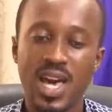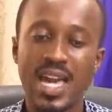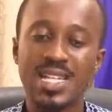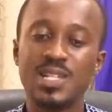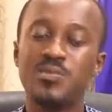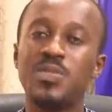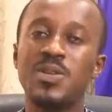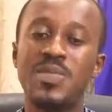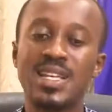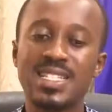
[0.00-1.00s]
and
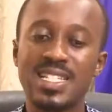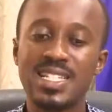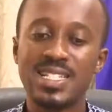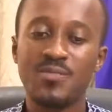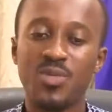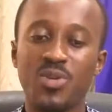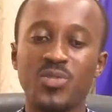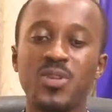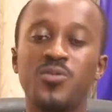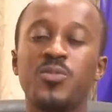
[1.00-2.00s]
implementing of
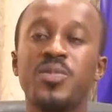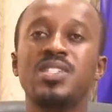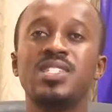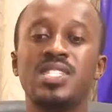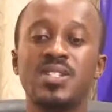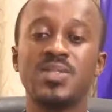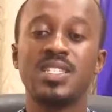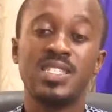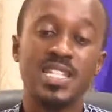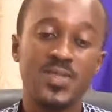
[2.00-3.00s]
information security
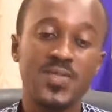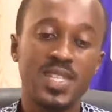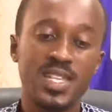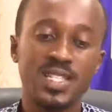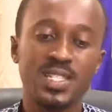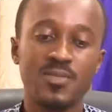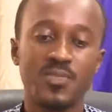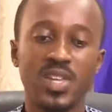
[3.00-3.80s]
certificates